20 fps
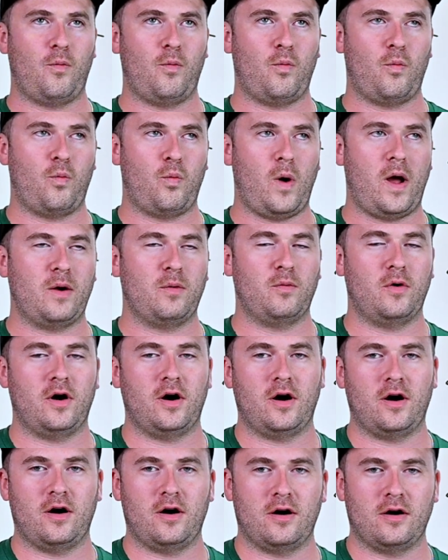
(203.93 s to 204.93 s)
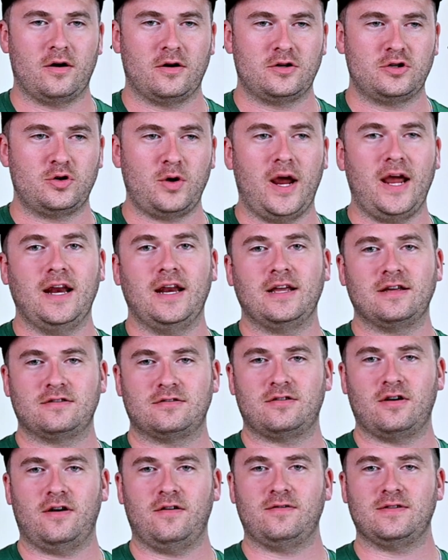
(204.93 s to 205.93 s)
when we're training
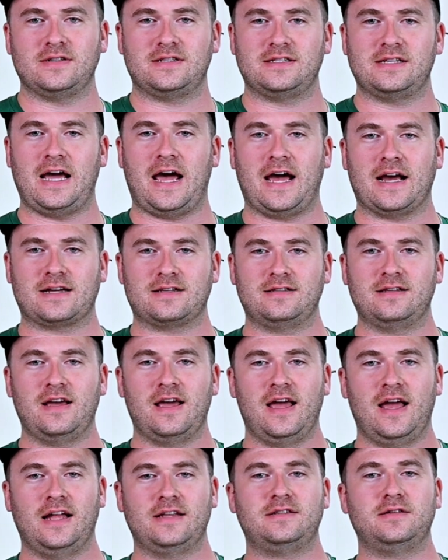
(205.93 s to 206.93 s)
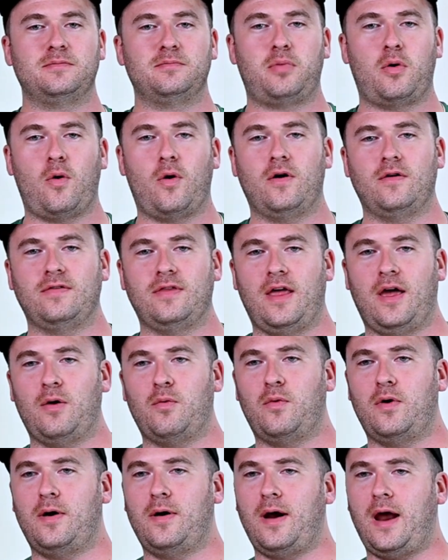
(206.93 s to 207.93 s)
service techs, it's important that
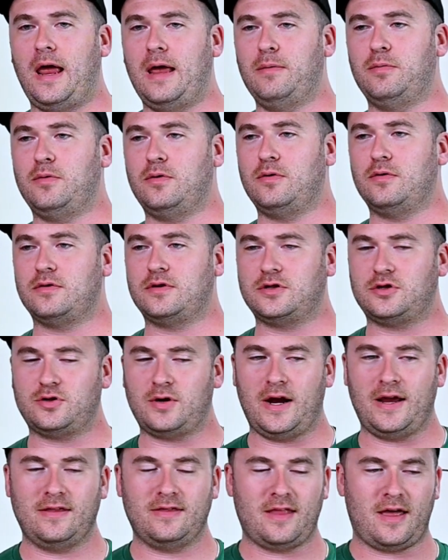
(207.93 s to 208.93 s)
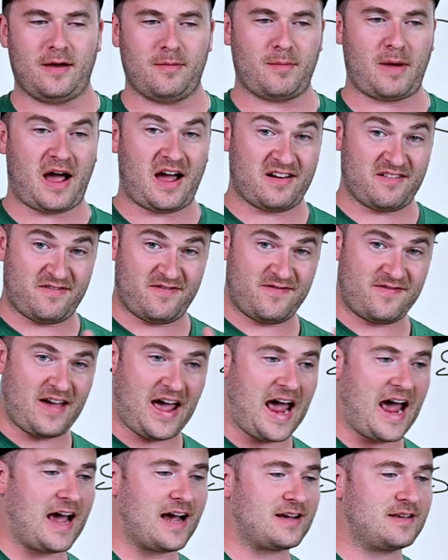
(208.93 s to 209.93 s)
we're able to train them on
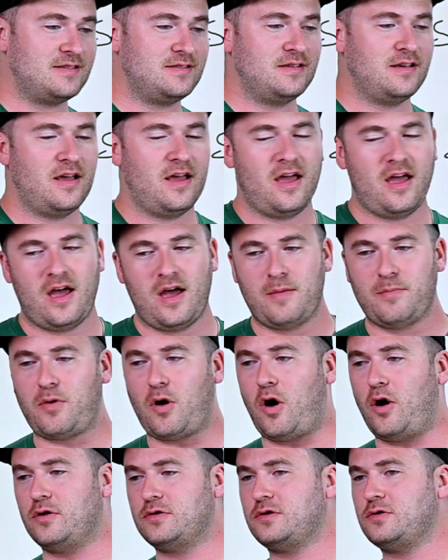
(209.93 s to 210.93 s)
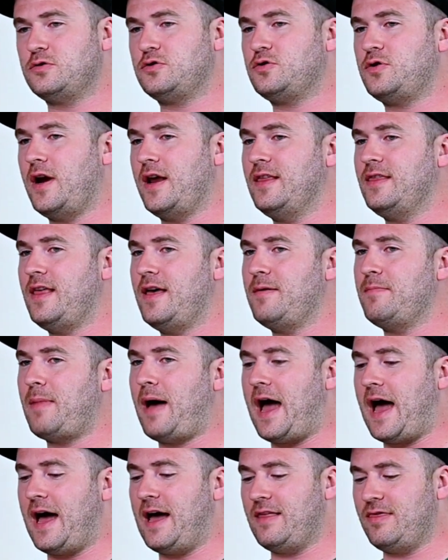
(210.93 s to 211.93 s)
facts, but also train them
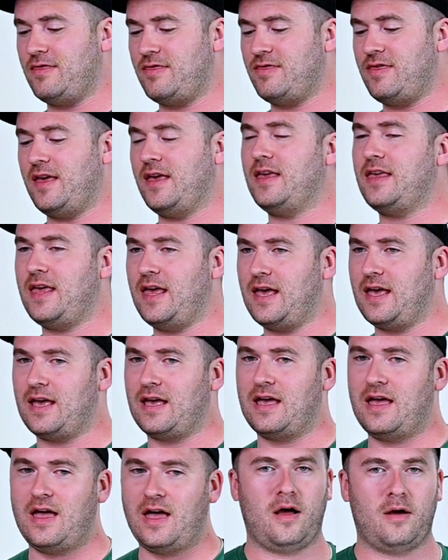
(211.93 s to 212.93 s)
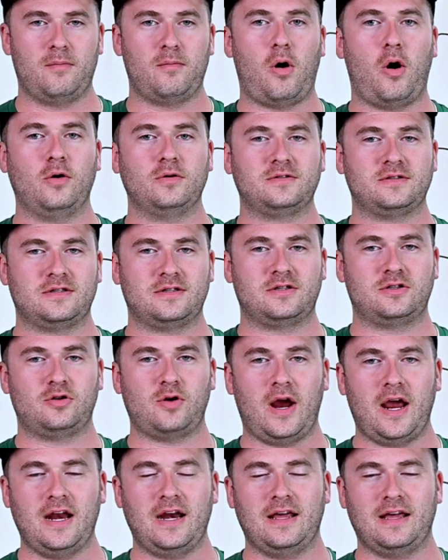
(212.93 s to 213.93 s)
on thinking. Most
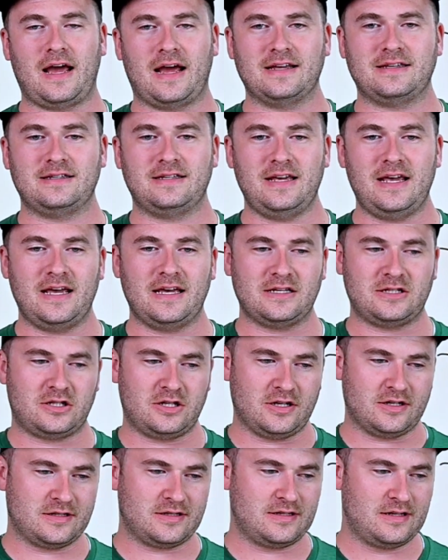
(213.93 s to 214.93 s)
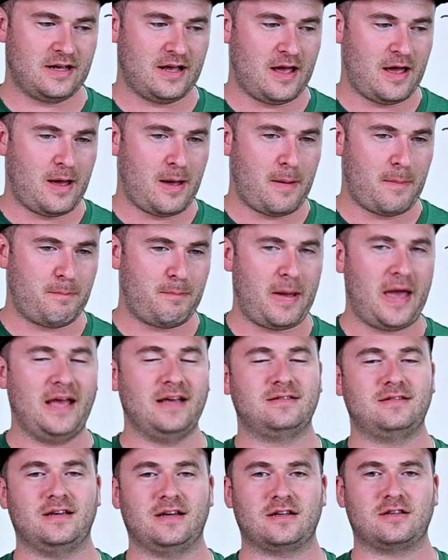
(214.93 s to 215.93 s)
training I see is just
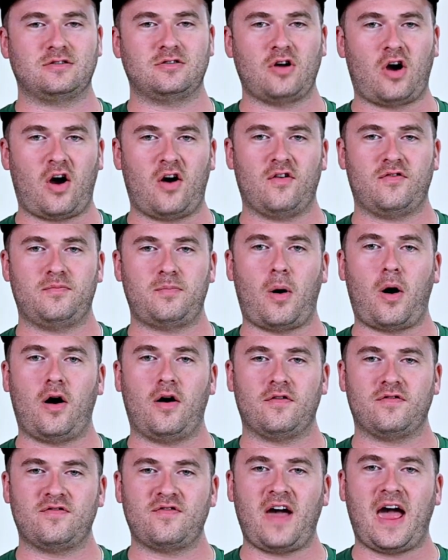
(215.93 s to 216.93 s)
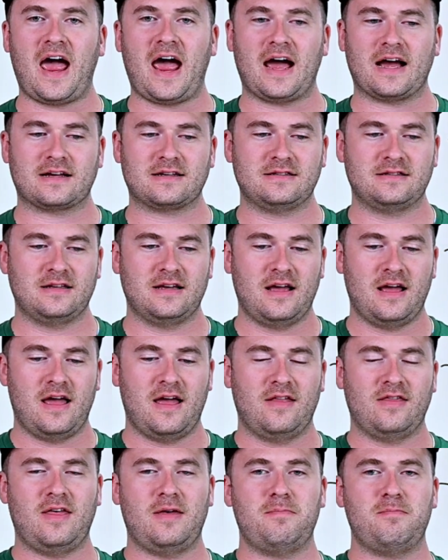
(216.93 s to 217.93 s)
basic softball facts
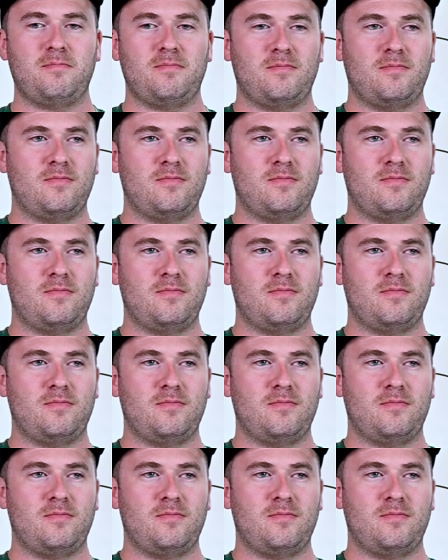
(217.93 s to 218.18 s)
that